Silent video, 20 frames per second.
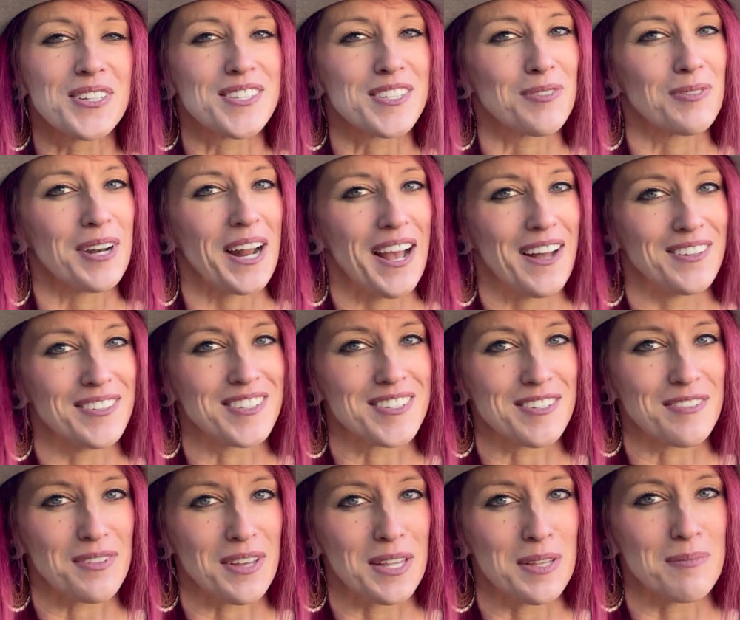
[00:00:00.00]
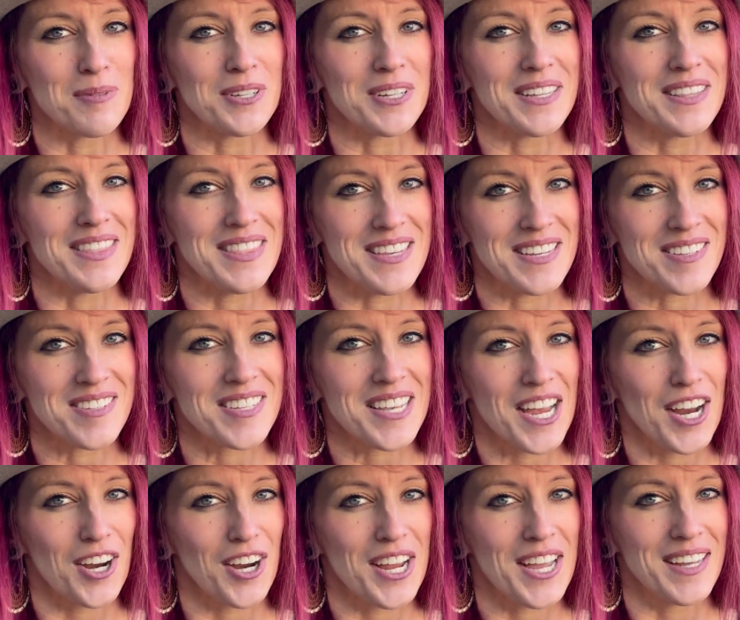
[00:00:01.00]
see what else is available in this area.